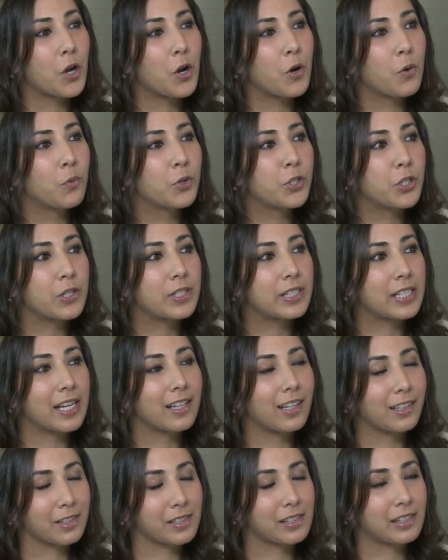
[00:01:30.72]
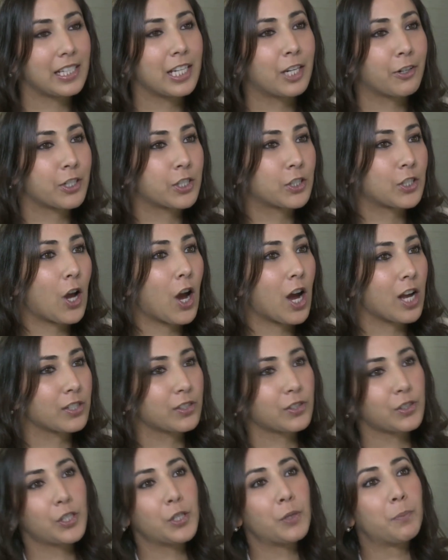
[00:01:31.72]
So would you say that the secret
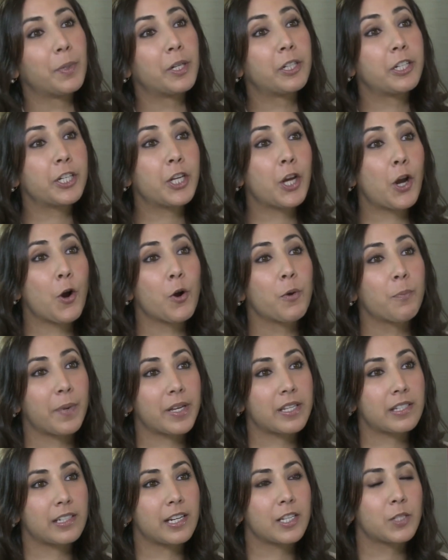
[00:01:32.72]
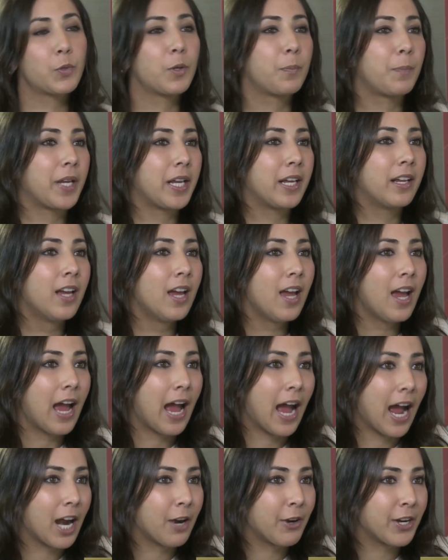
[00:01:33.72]
sauce to building your own business would be
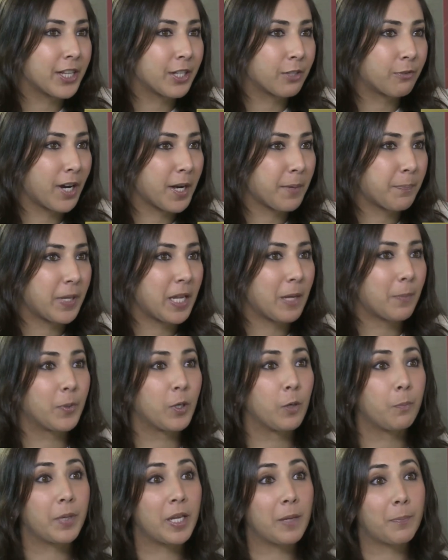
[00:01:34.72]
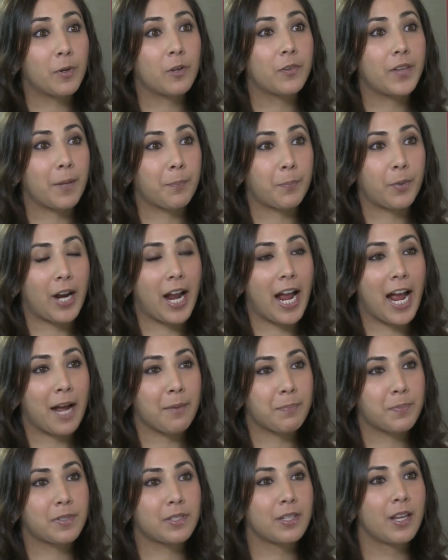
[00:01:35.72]
hiring the right people, people that
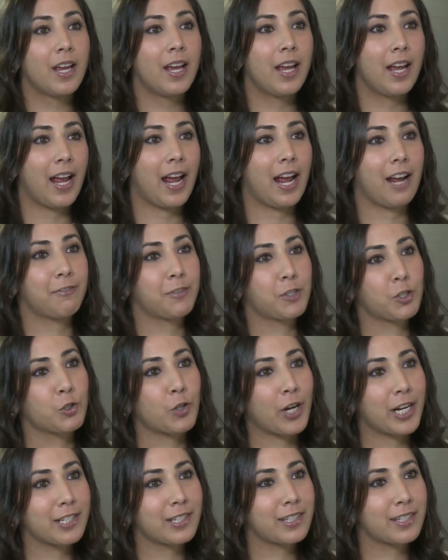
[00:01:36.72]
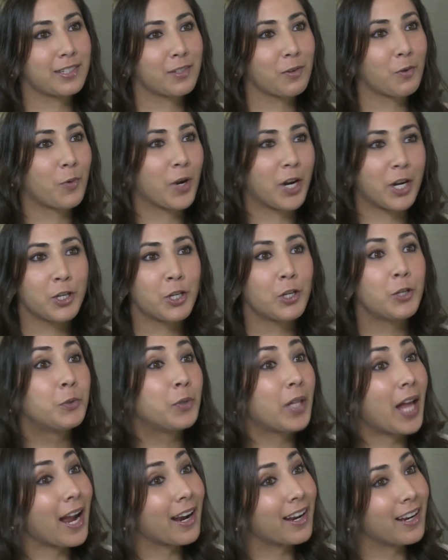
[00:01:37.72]
perhaps have strengths where
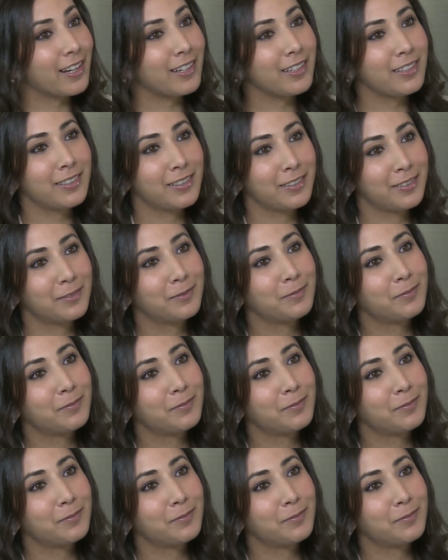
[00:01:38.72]
you lack in?